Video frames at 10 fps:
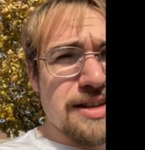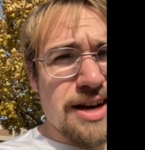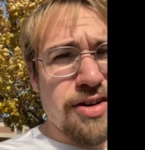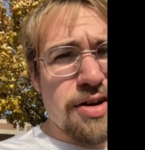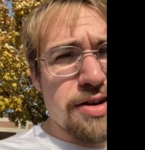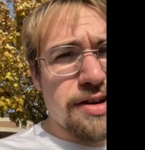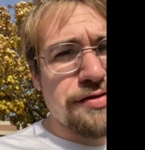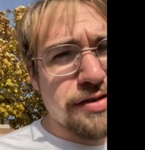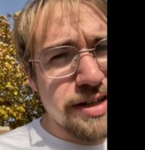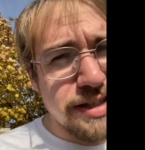how, how
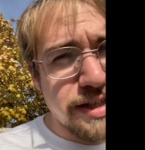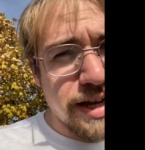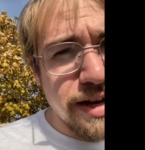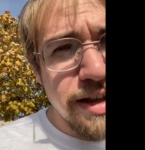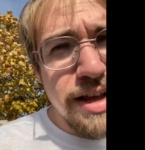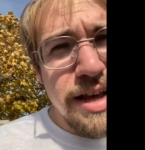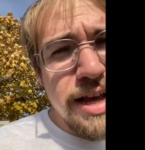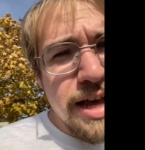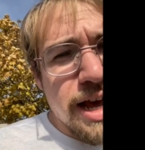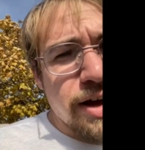different is that?
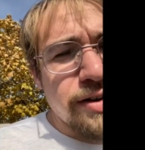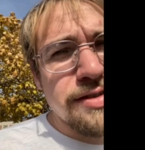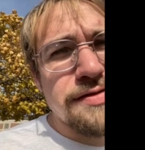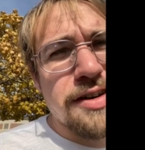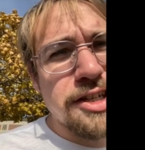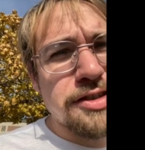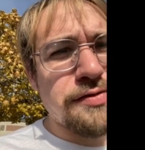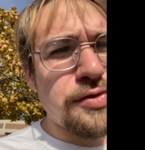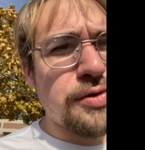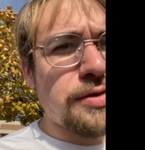How does a fossil
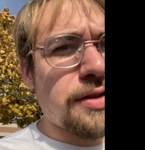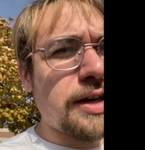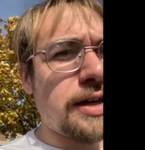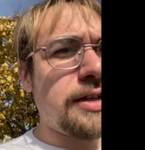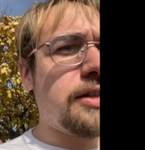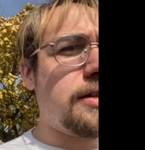fuel thing